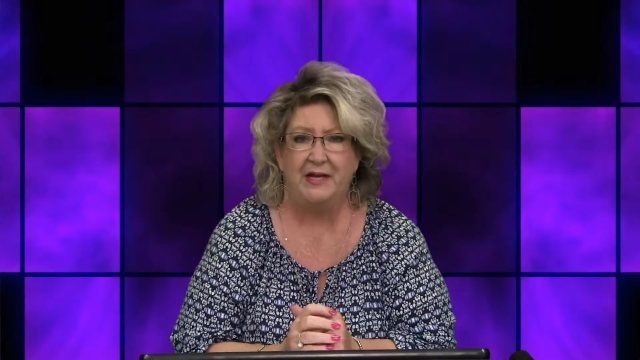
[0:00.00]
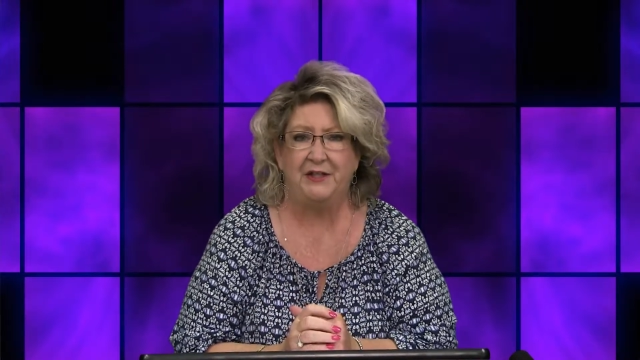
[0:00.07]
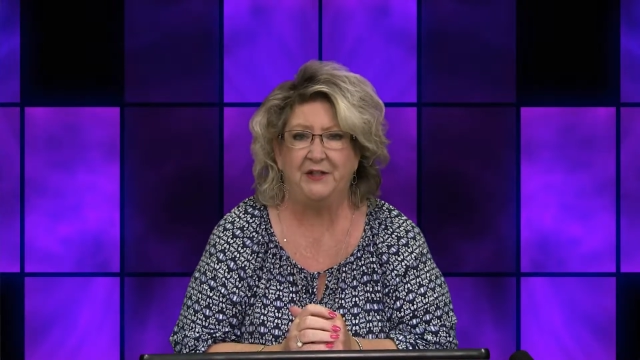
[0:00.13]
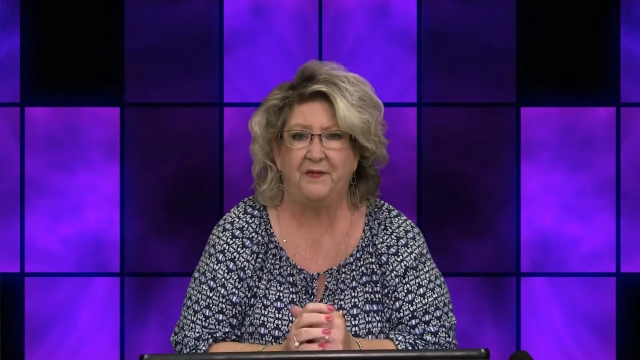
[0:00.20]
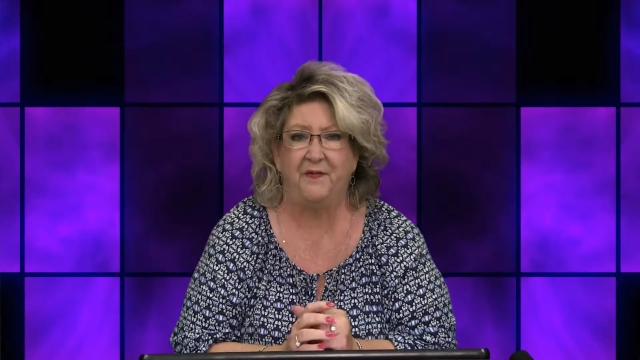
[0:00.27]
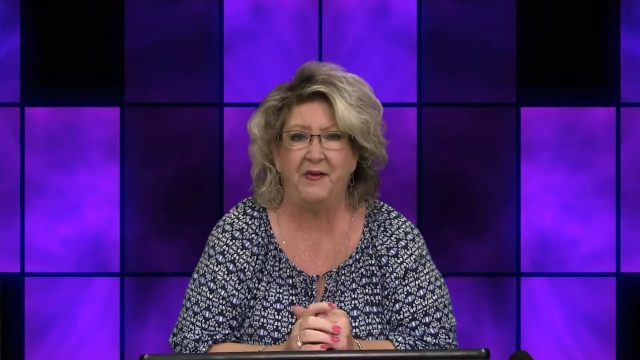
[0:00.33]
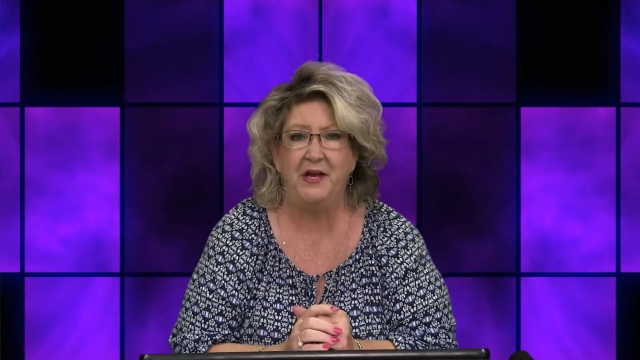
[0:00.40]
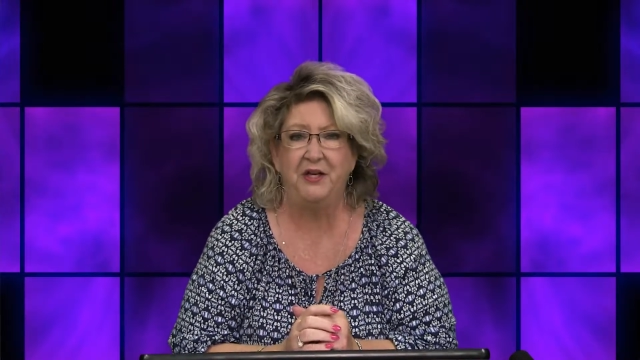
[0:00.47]

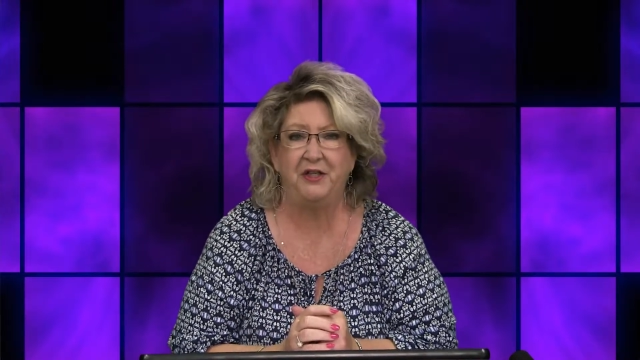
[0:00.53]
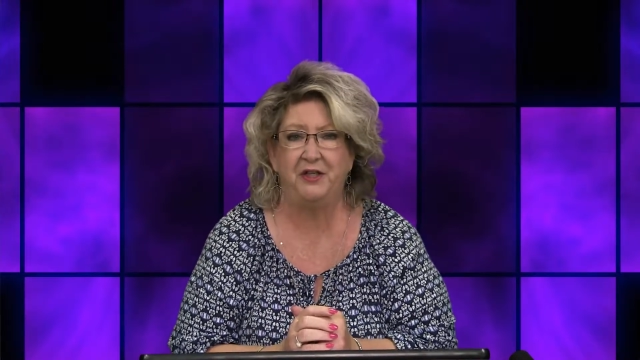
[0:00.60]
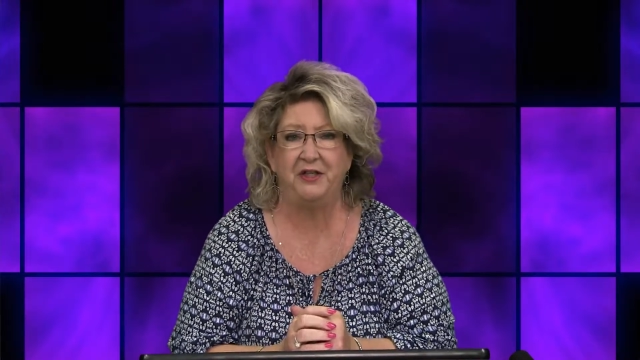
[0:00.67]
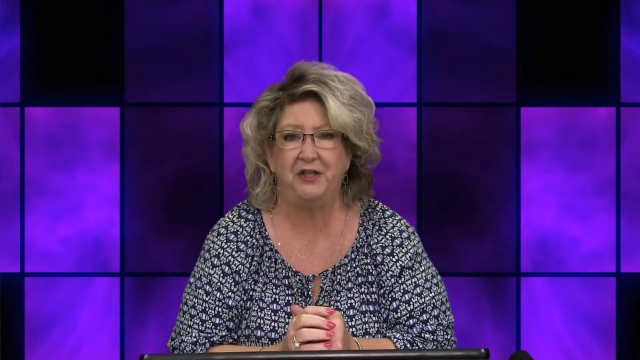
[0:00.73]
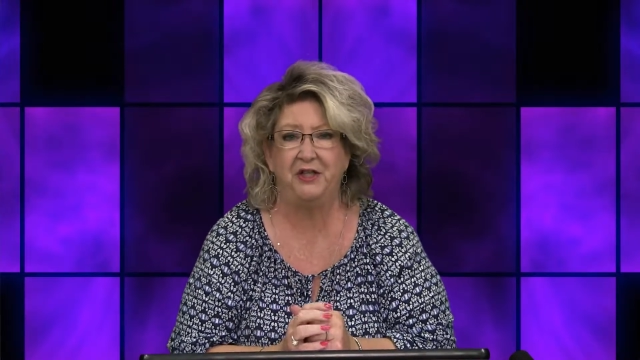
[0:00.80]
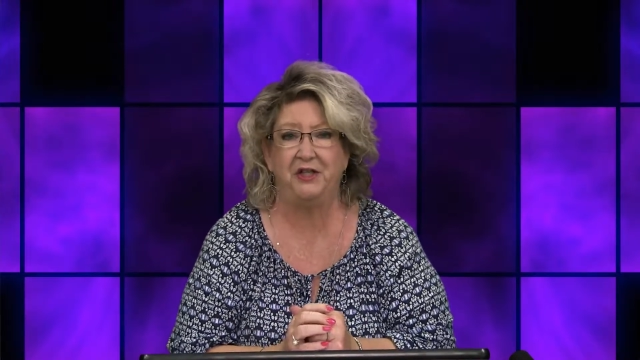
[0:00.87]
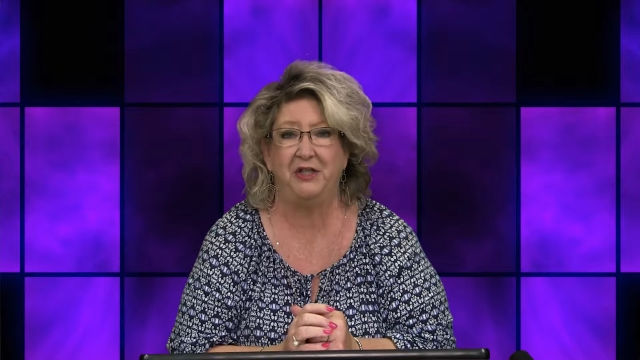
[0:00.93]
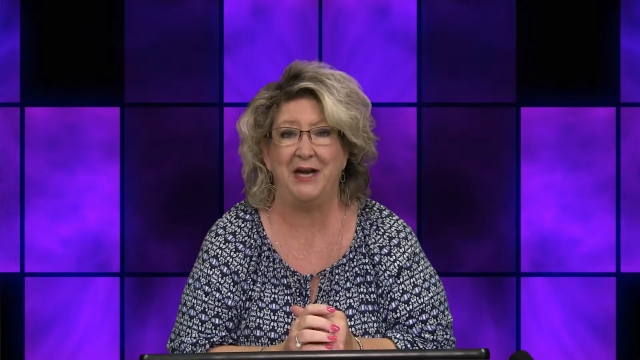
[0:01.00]
It's
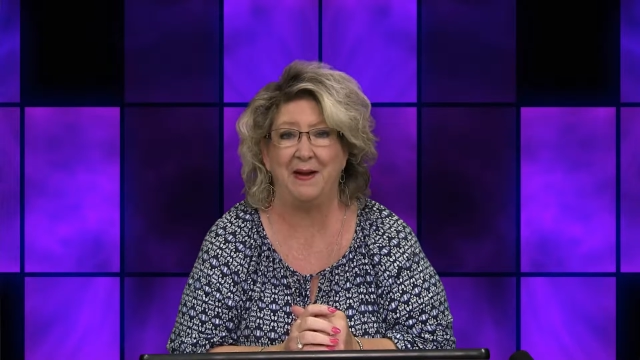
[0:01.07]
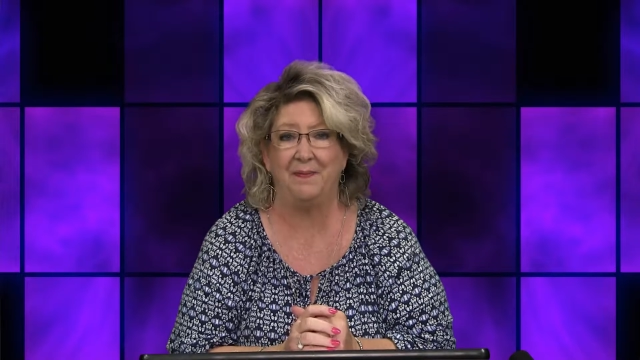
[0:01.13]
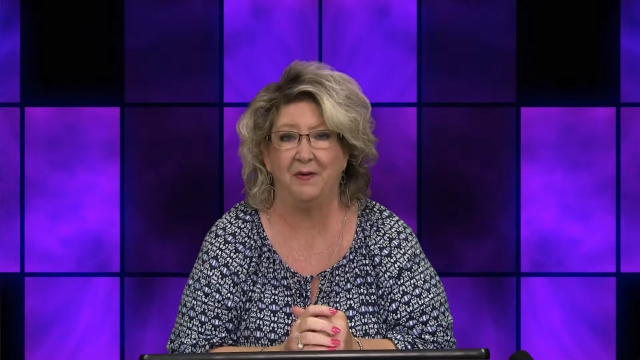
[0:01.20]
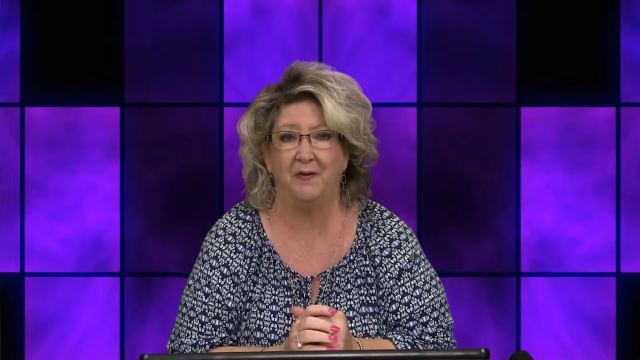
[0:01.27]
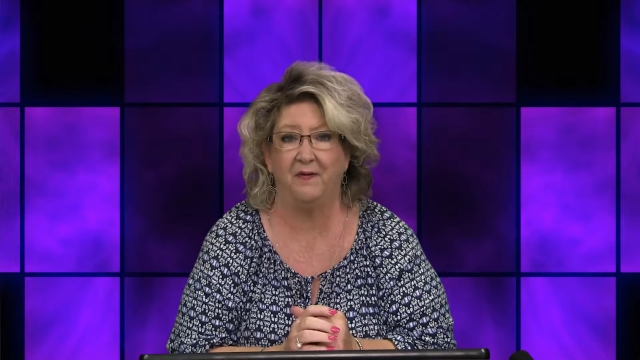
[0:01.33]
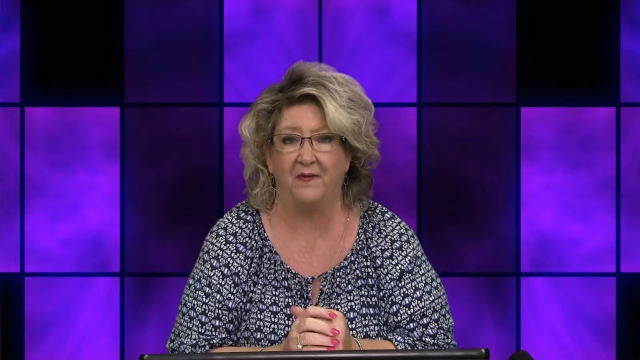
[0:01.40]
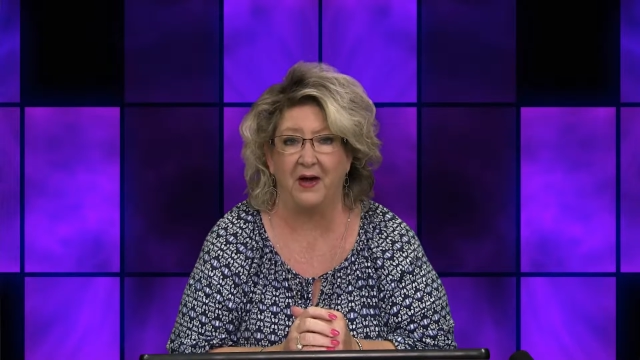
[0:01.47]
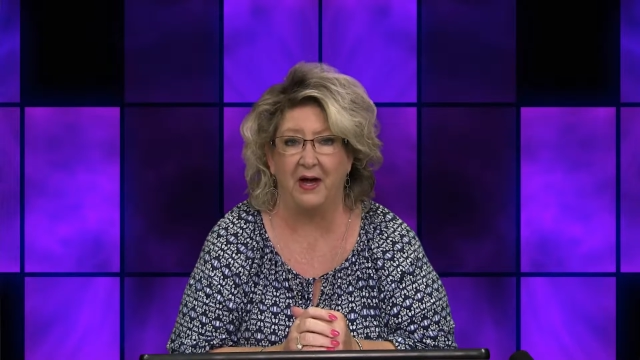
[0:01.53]
Ephesians
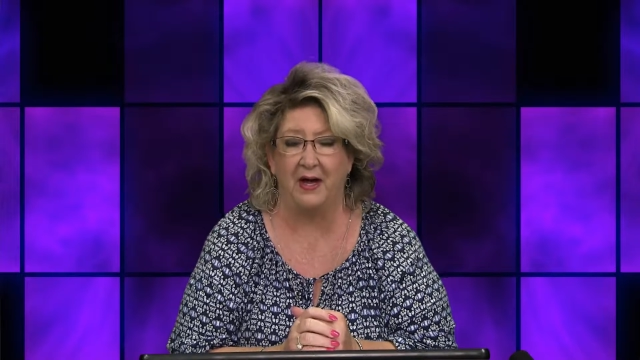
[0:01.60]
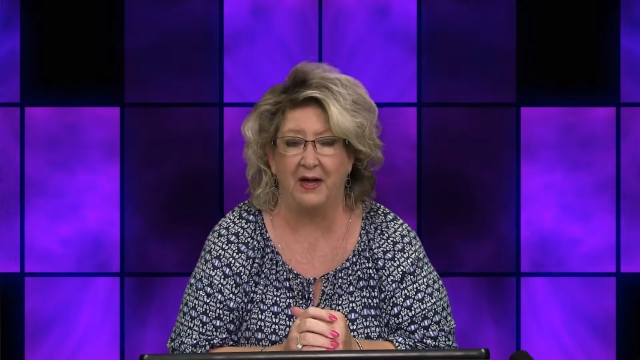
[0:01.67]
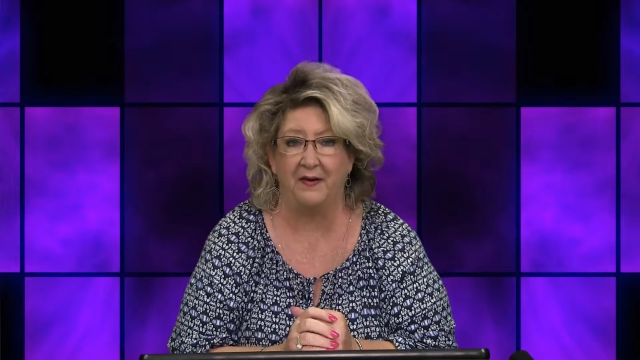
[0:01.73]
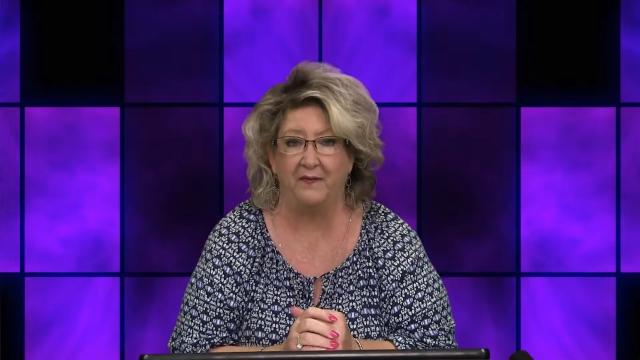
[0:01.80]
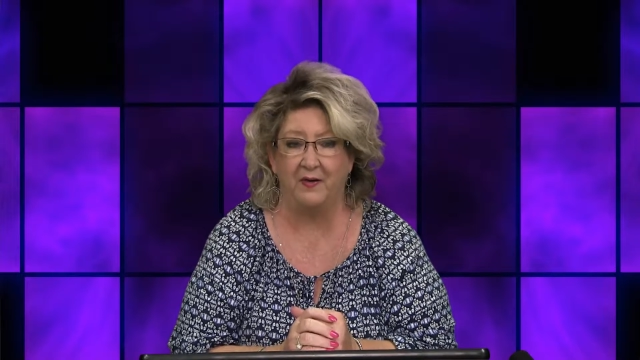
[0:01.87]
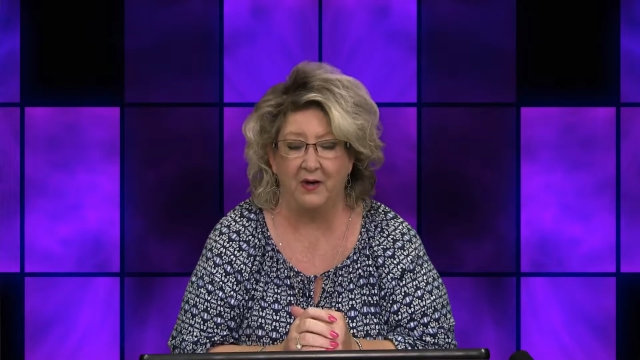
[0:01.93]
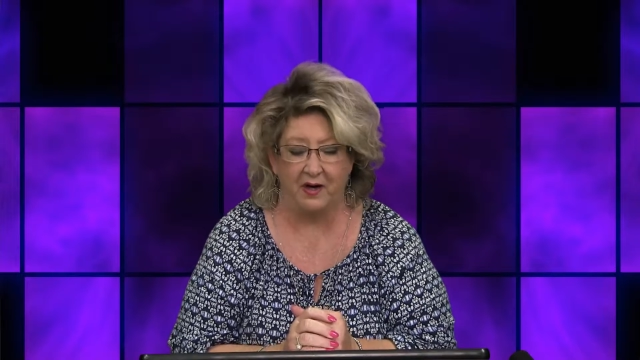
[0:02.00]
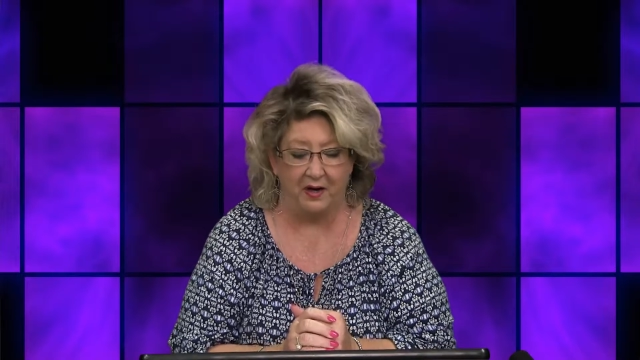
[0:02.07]
chapter
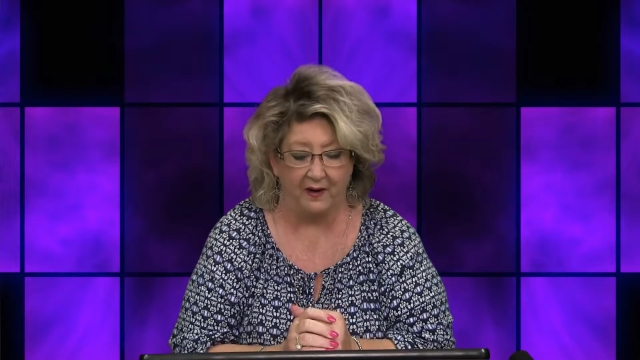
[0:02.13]
5,